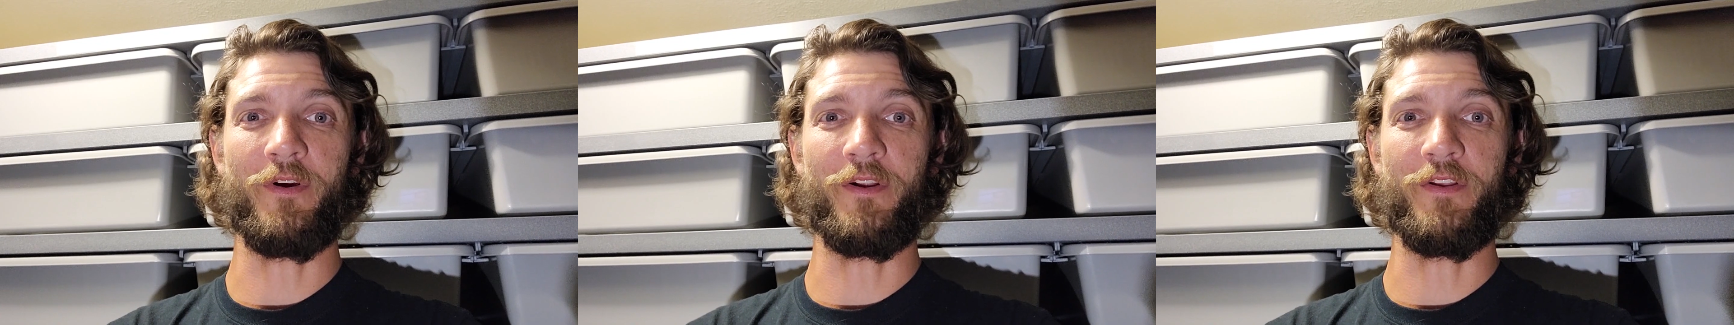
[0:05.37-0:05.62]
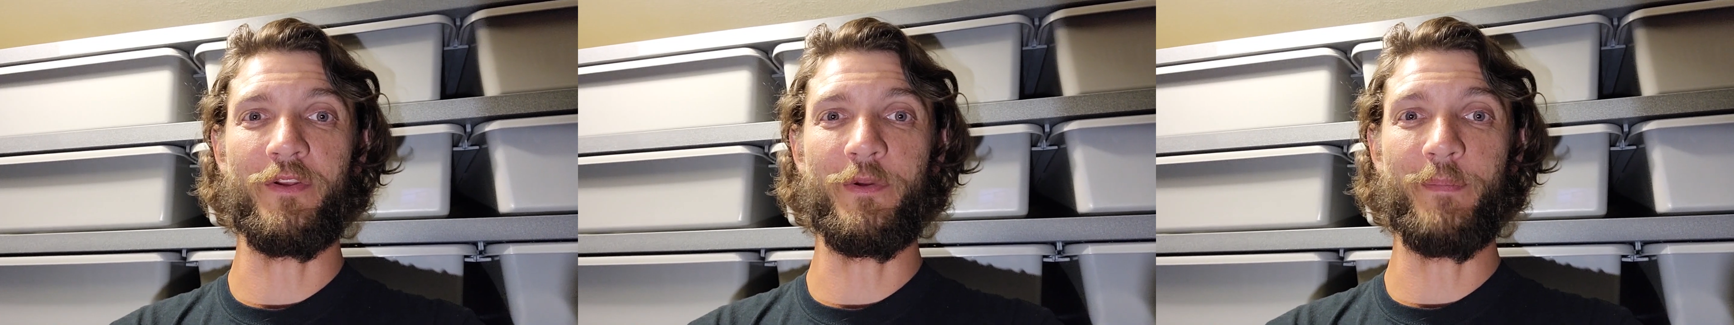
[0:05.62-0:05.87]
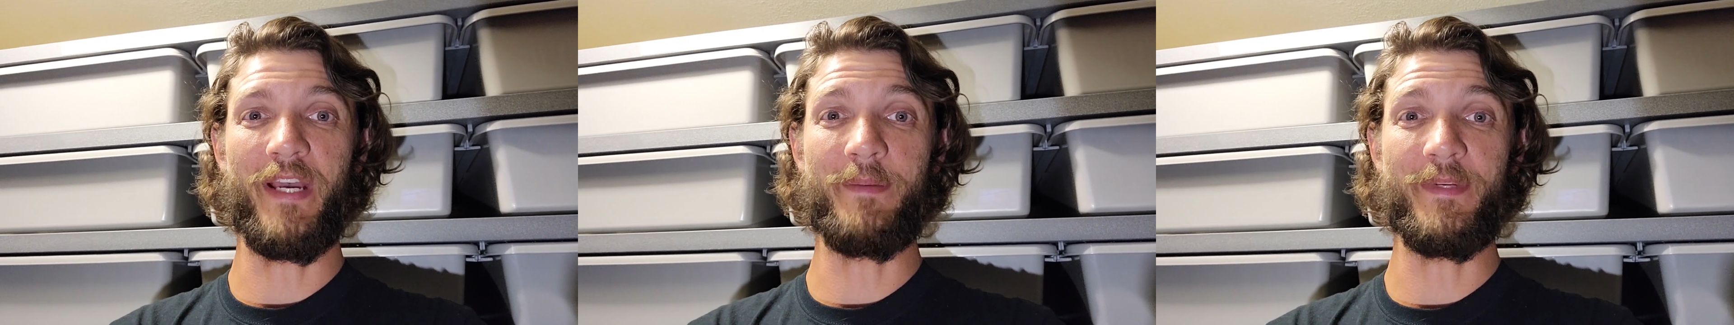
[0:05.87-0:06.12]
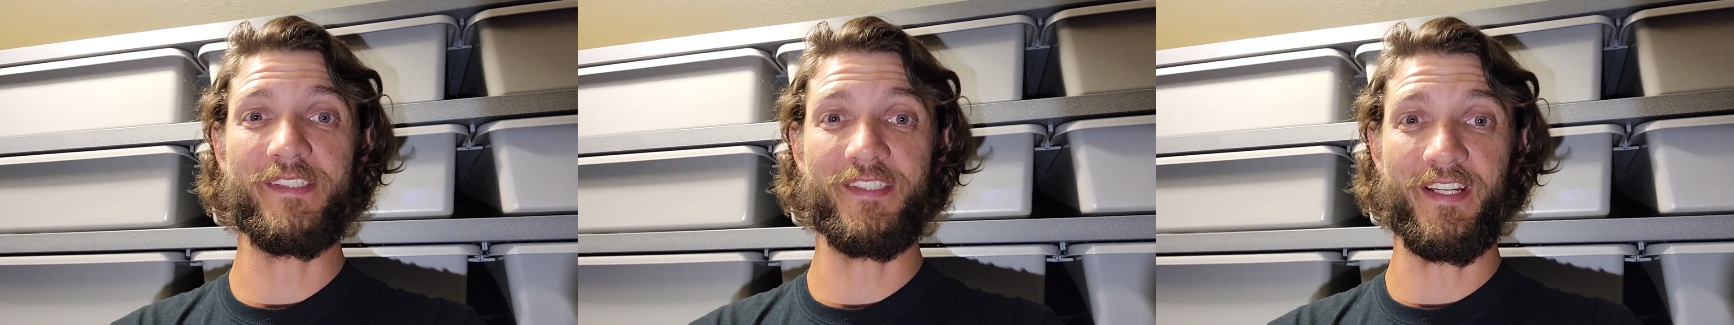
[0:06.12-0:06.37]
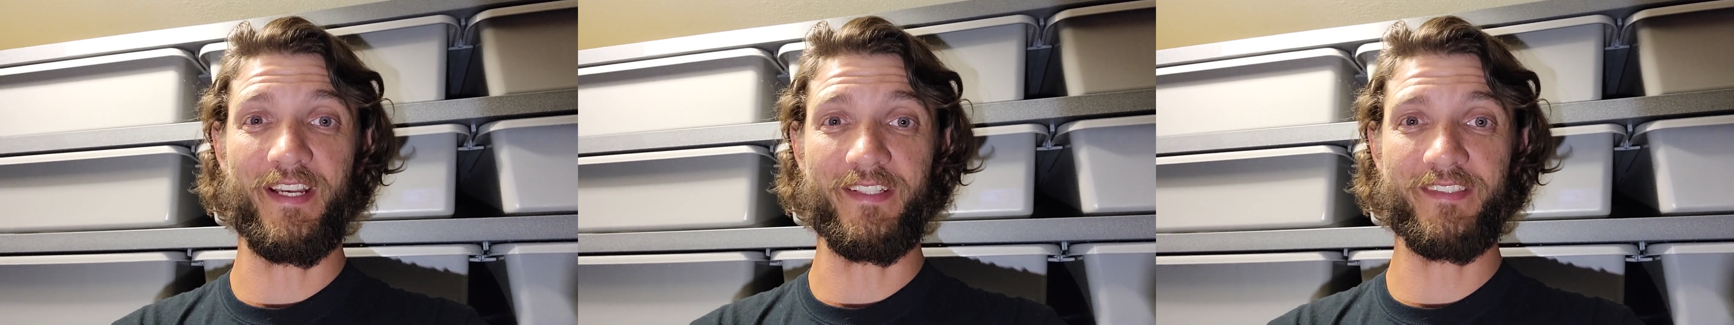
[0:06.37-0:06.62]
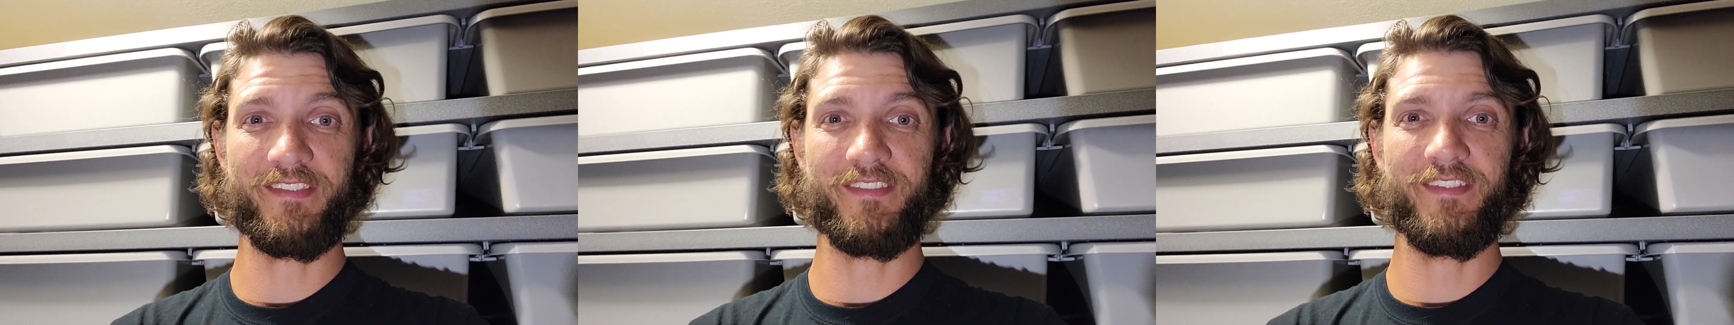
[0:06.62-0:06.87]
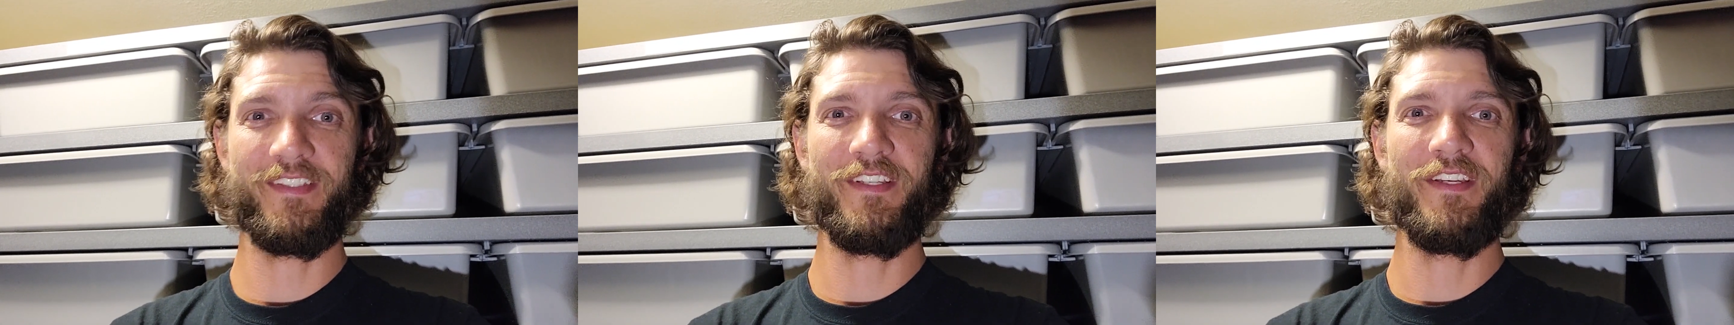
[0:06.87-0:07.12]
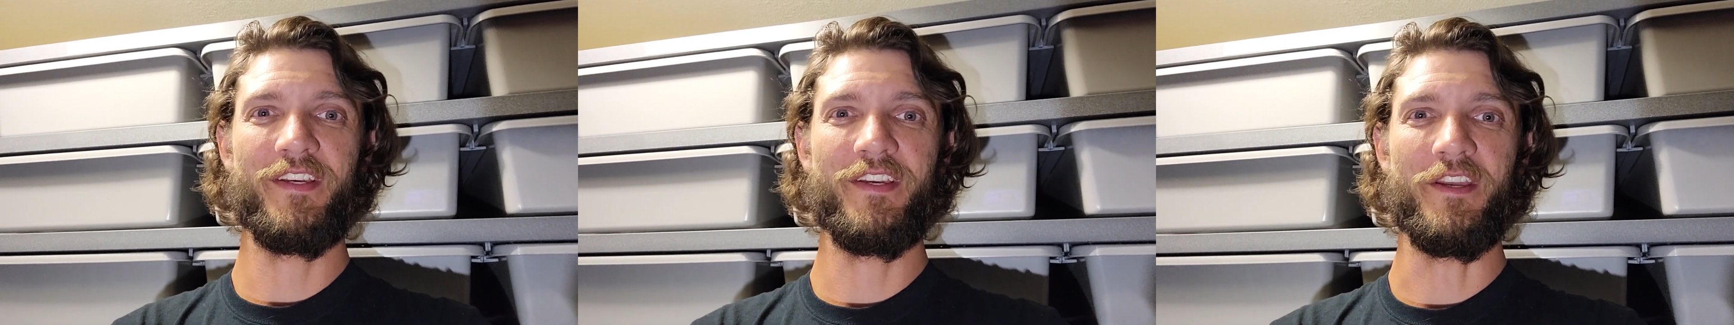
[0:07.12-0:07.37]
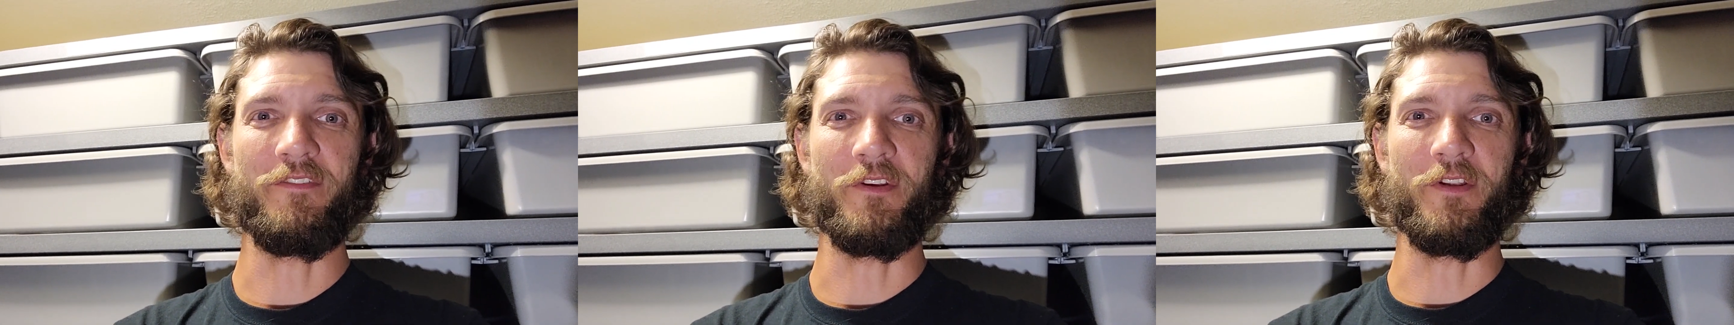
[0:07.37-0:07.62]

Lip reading: our new baby snakes. If